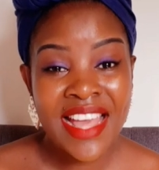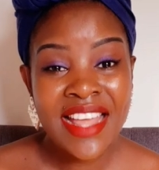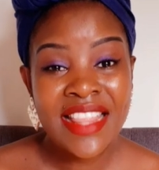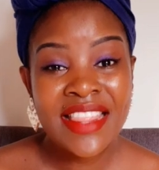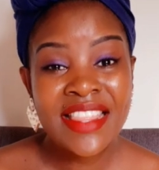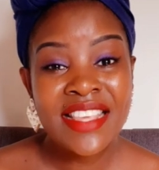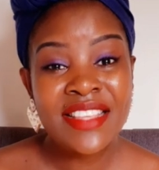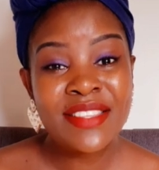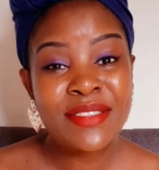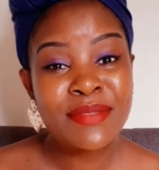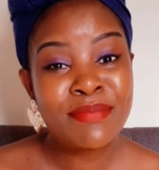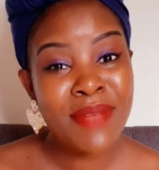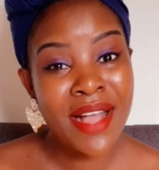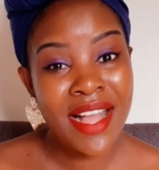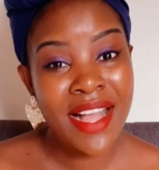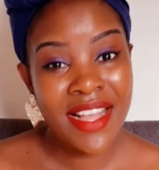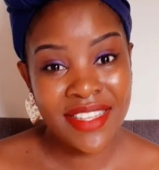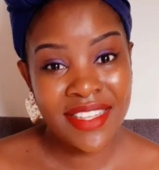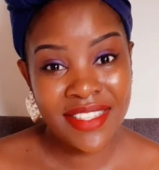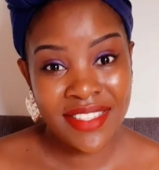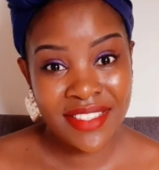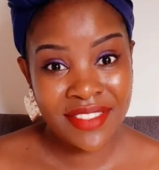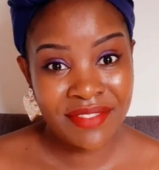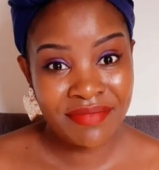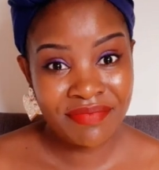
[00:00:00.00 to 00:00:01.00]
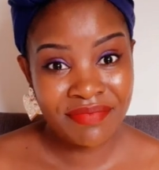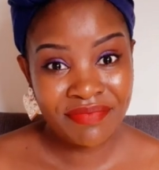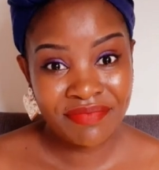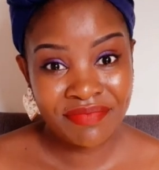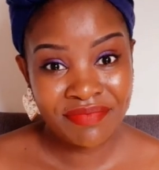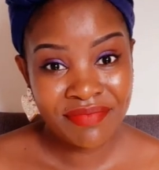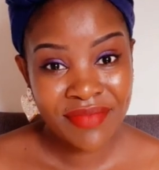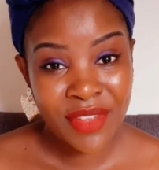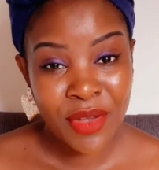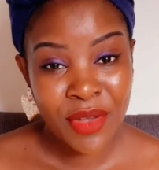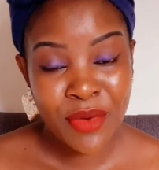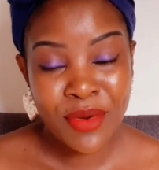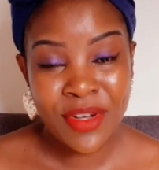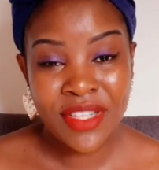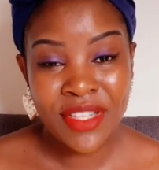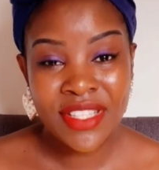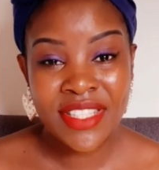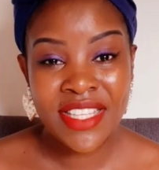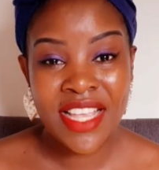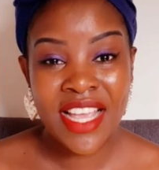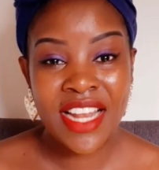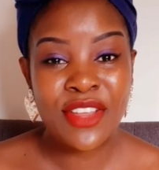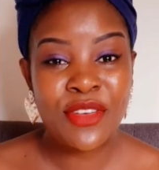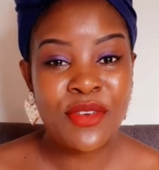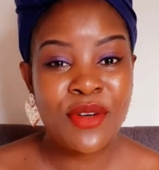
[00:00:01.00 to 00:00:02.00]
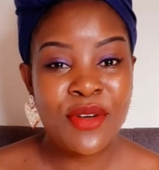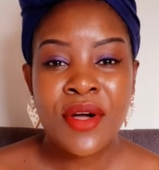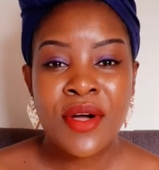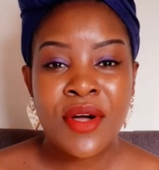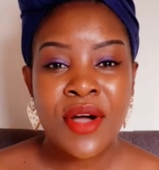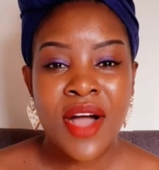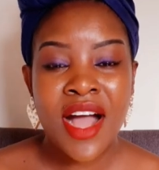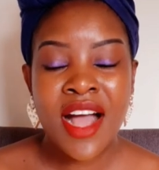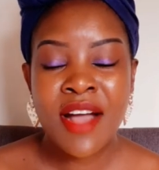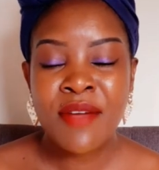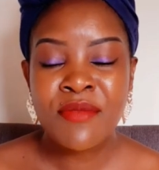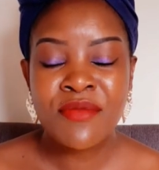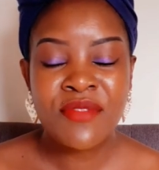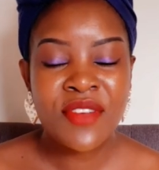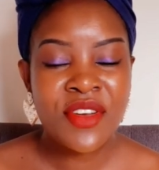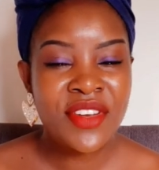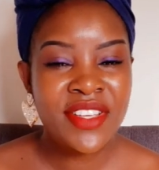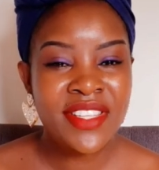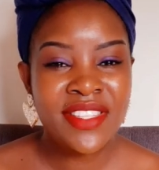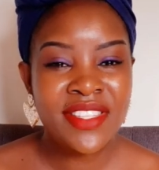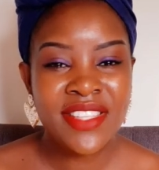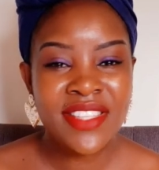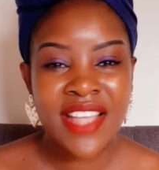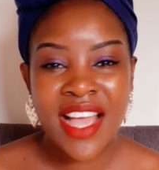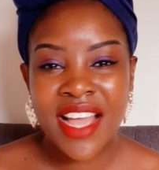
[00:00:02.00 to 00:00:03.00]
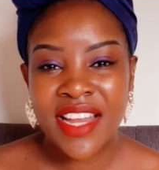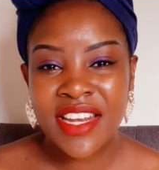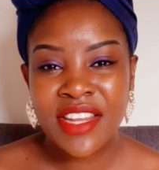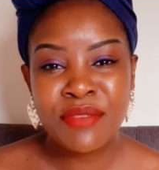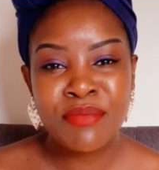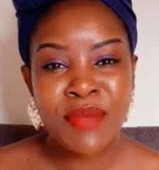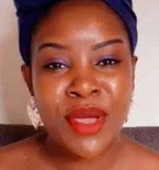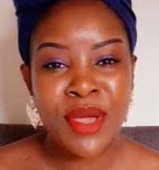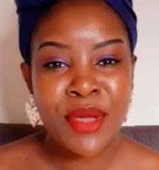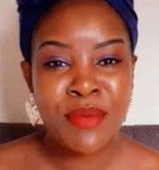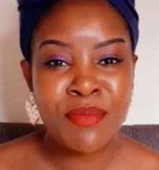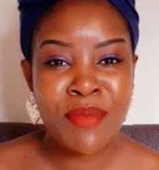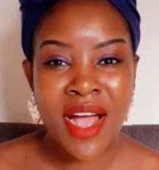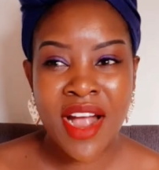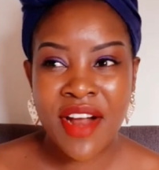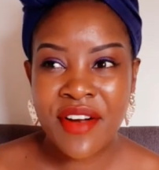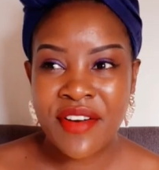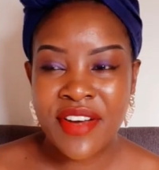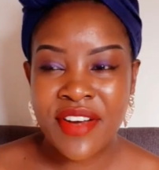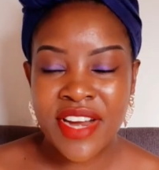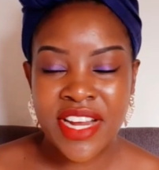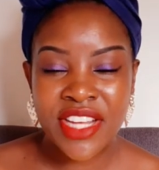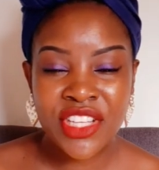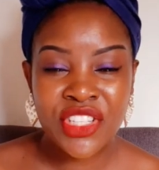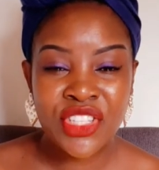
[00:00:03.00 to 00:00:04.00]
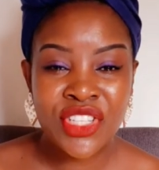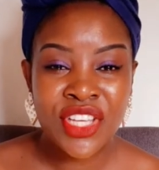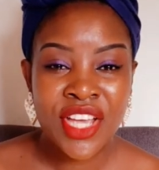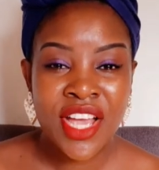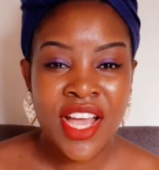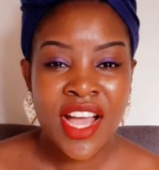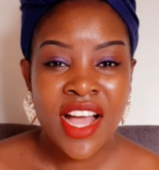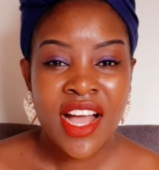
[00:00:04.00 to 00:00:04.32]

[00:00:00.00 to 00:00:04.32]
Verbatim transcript: This man will tell you, I'm very sad in my marriage.